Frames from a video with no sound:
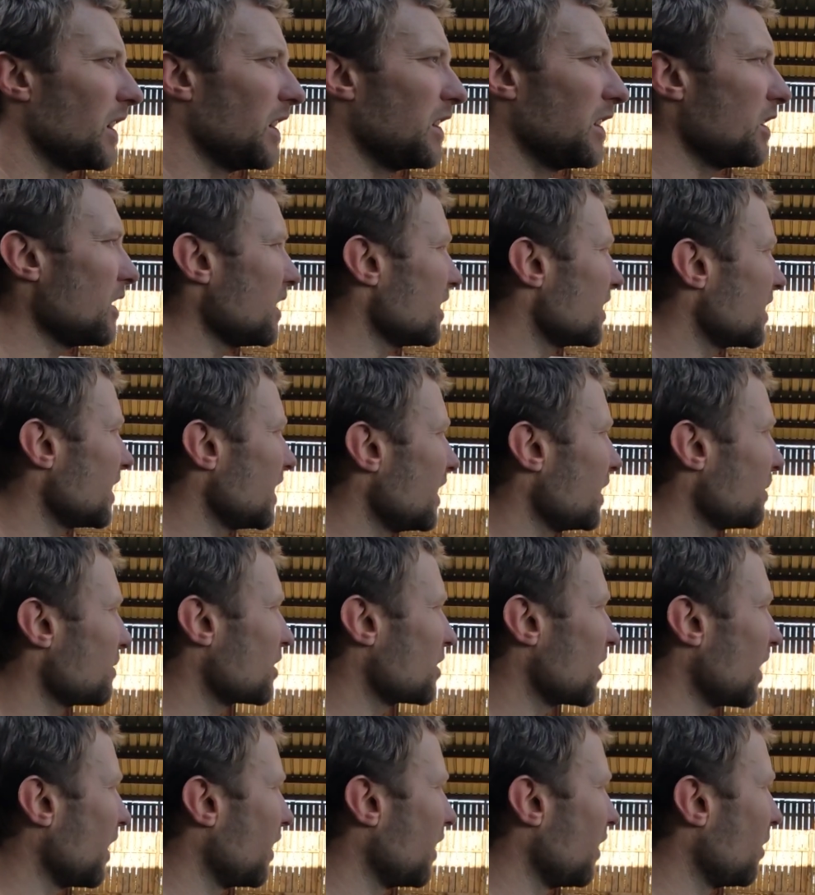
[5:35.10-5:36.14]
And you can see them
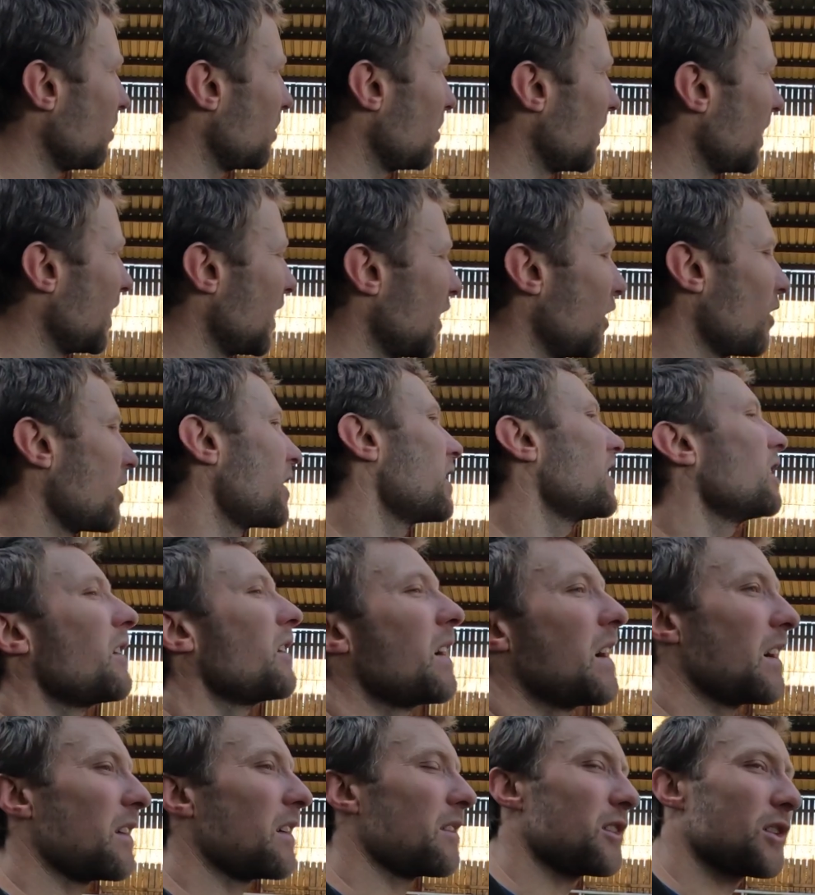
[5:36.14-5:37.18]
turn up and they're looking
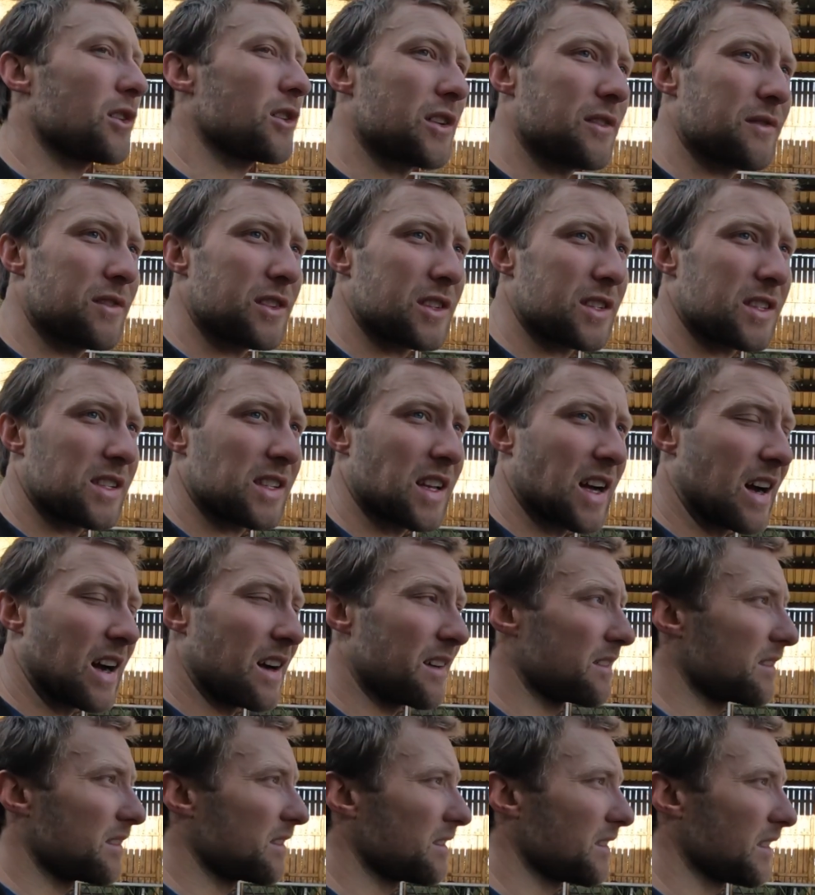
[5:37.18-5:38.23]
around looking for
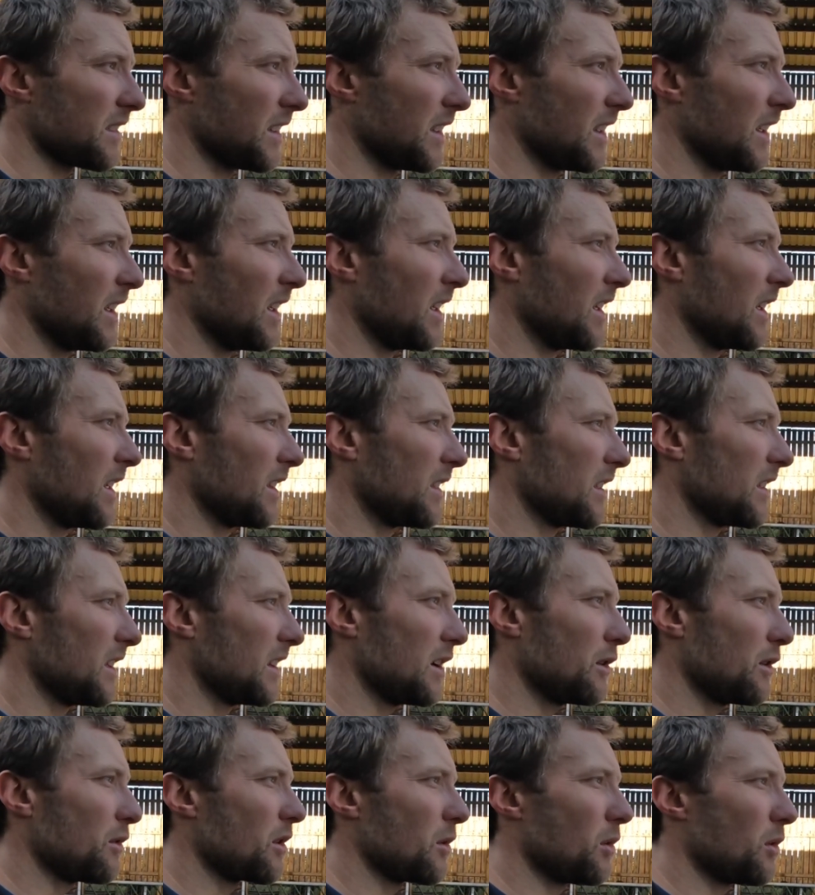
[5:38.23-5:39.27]
staff.
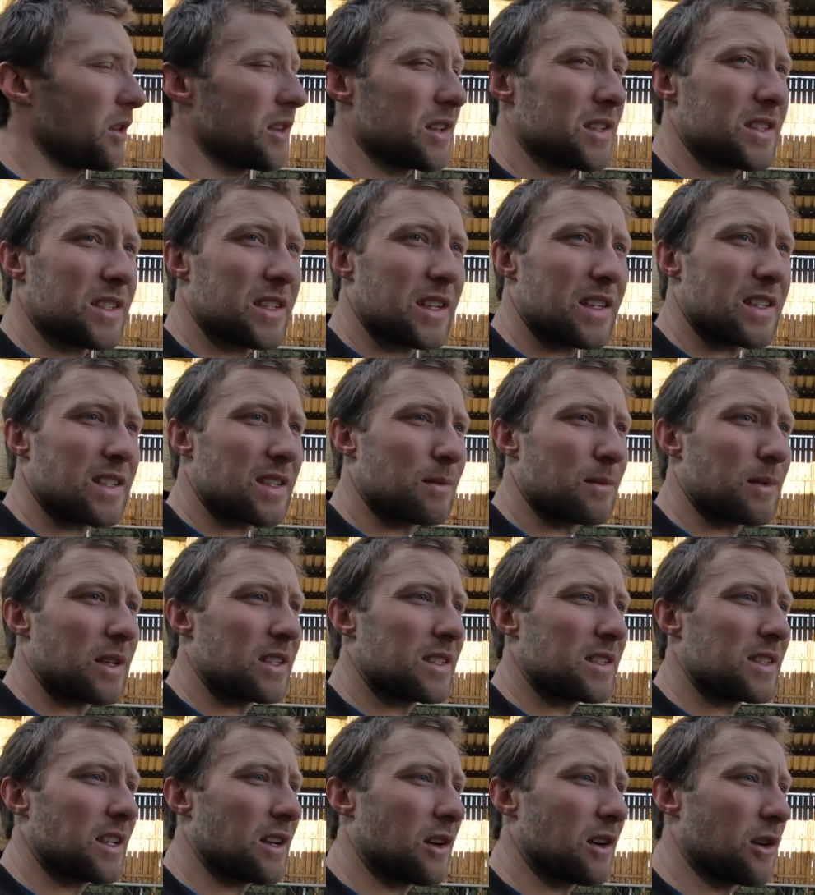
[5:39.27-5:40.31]
They don't know what the system
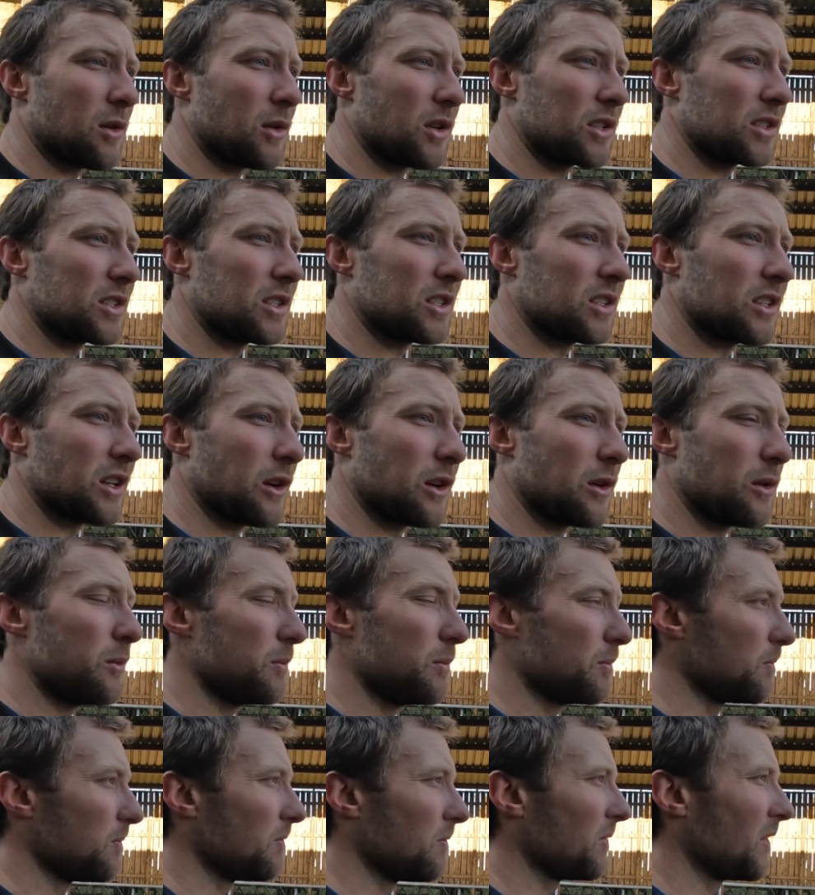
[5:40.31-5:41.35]
is, they don't know what to
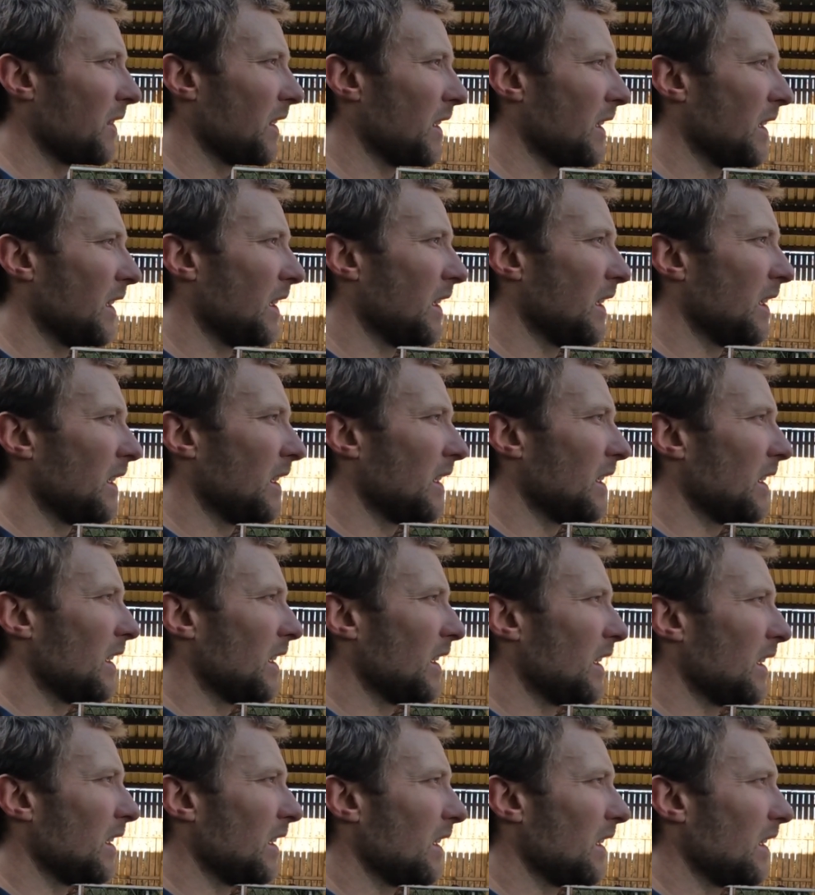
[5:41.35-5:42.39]
do,
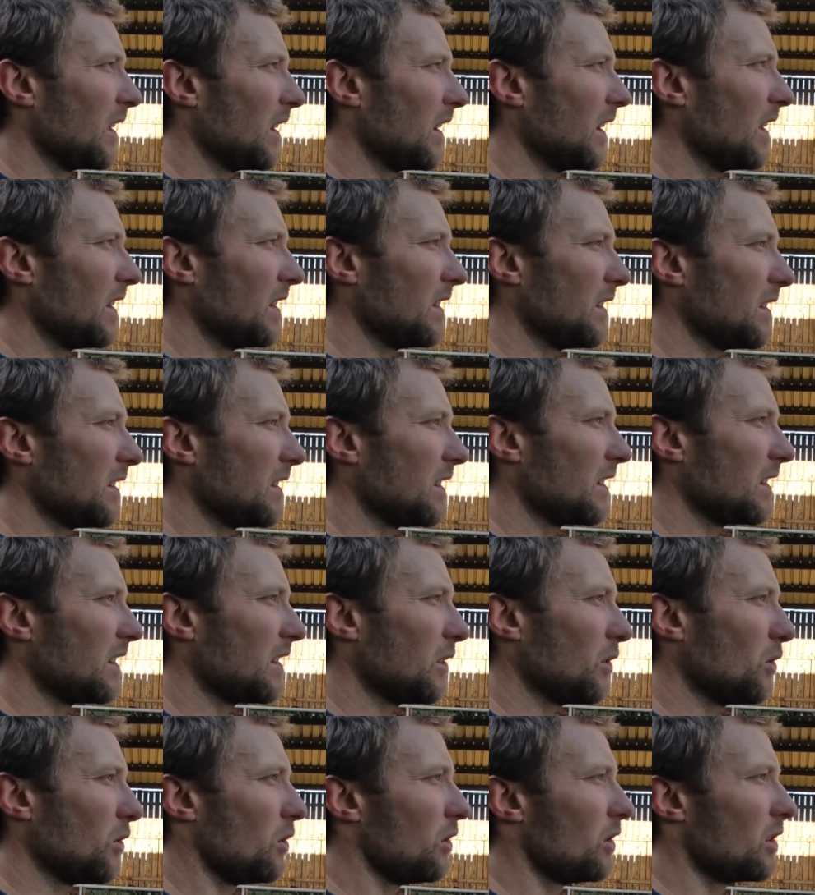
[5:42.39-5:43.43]
and
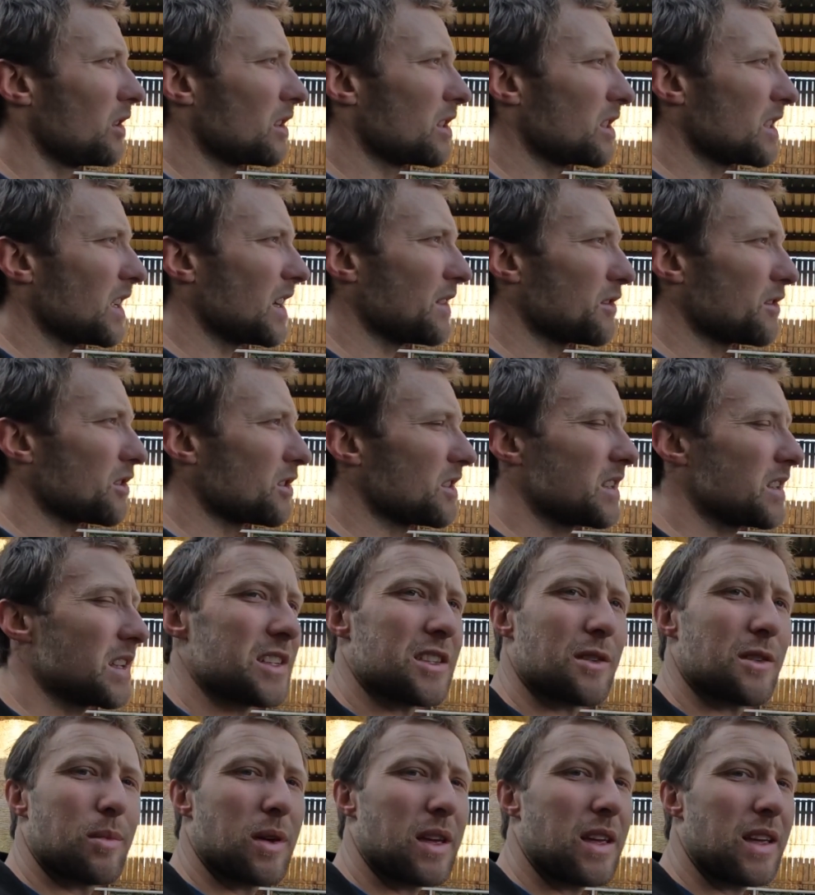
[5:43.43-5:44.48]
all the staff just
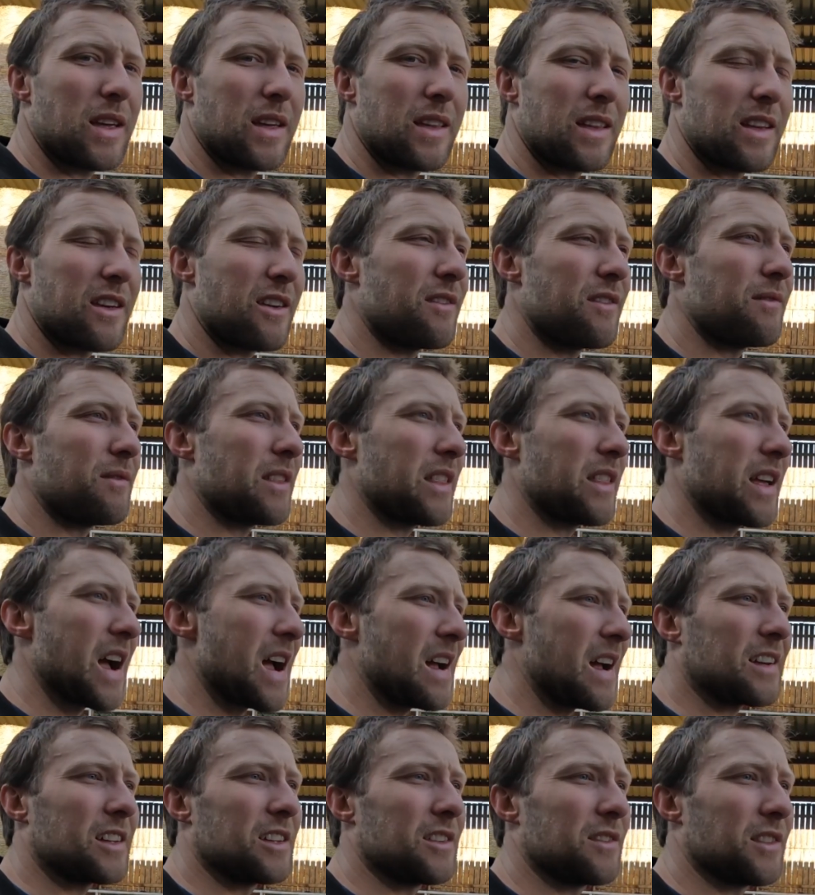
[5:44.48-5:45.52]
disappear. They
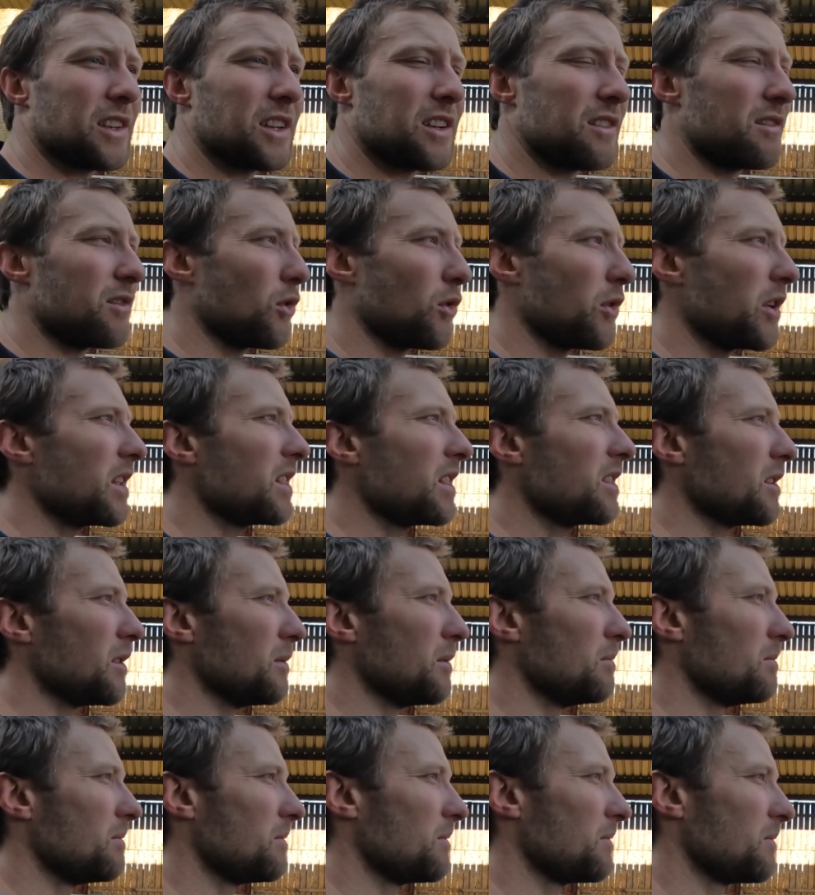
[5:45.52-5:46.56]
actively avoid
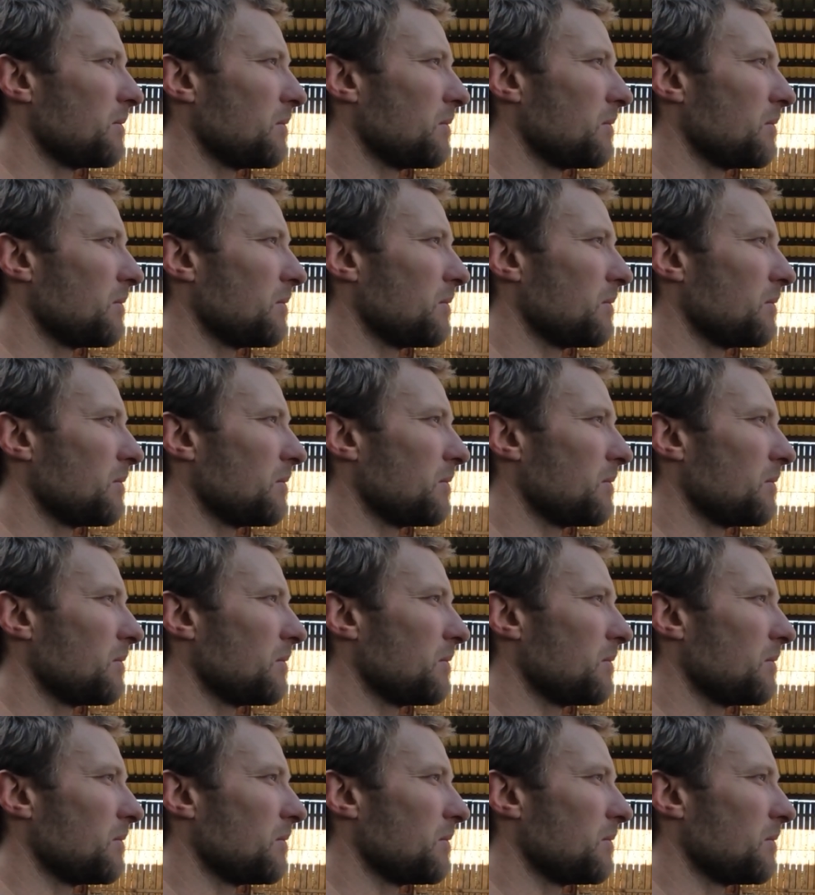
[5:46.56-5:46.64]
them.